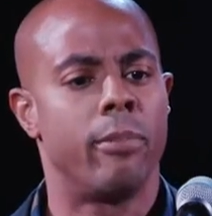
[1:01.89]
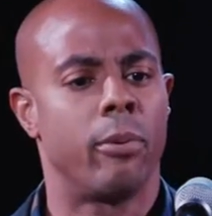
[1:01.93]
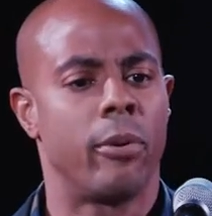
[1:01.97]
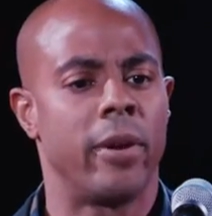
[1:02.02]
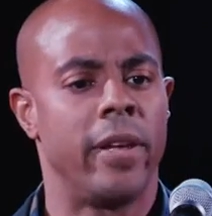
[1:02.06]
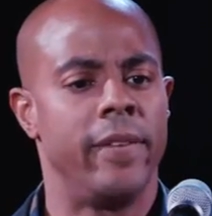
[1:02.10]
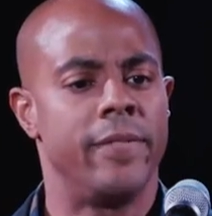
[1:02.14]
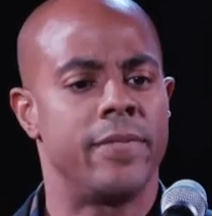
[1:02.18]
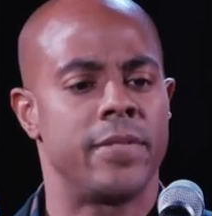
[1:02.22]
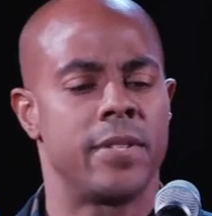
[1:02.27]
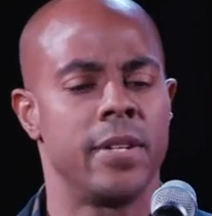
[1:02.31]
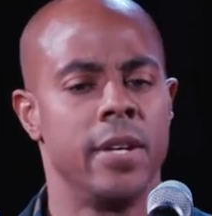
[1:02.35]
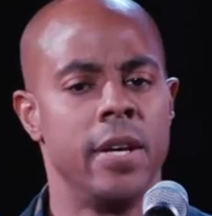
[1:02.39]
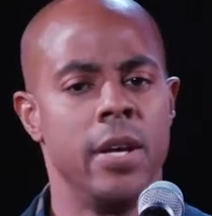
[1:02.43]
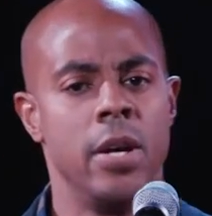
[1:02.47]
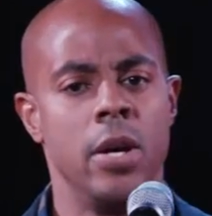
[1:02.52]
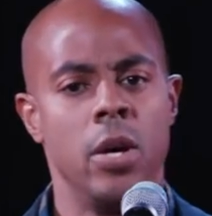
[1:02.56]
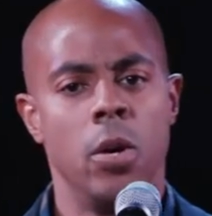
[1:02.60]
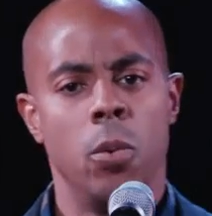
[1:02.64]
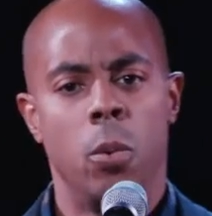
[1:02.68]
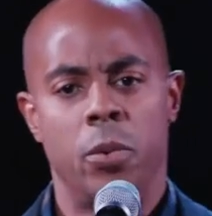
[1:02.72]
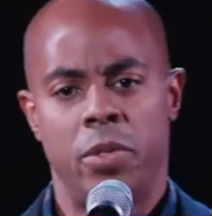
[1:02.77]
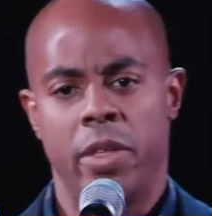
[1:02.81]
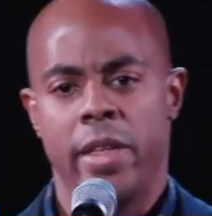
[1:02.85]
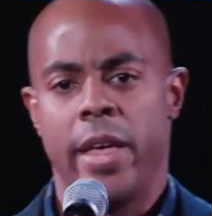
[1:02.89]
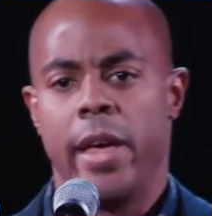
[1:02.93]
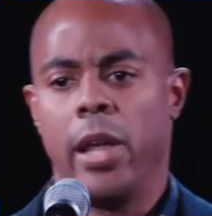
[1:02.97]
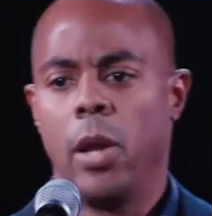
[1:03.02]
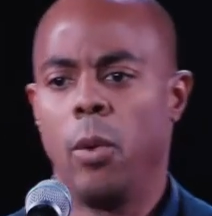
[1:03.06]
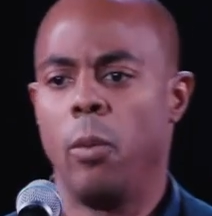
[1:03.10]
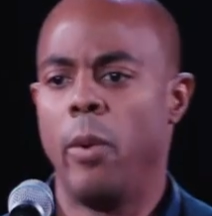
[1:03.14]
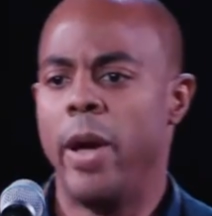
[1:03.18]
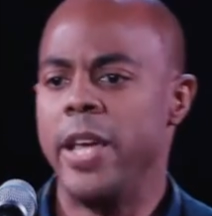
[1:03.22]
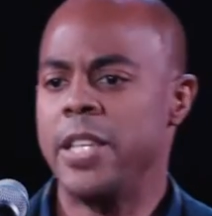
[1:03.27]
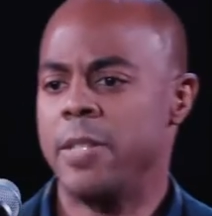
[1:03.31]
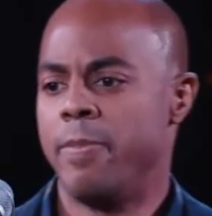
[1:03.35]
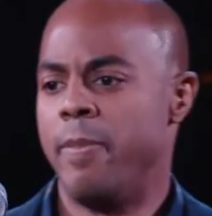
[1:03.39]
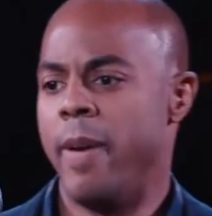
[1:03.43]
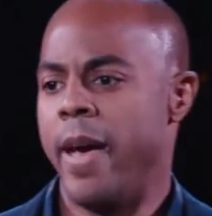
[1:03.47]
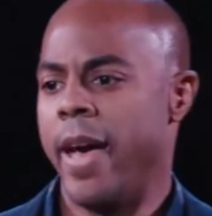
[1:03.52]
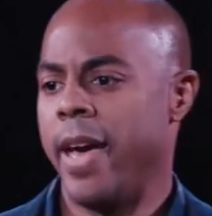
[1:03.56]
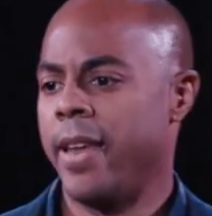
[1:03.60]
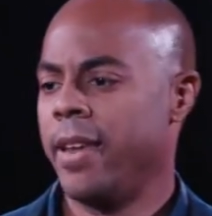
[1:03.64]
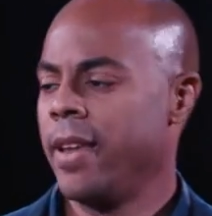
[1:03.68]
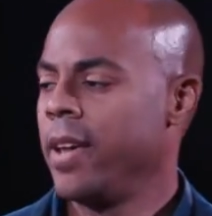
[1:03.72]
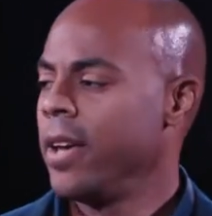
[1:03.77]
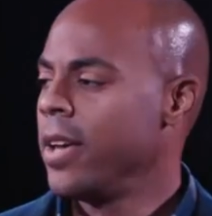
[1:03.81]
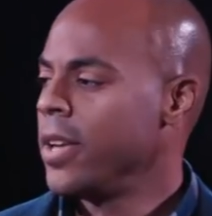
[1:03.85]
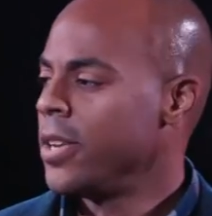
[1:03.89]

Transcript: briefs with a yellow waistband,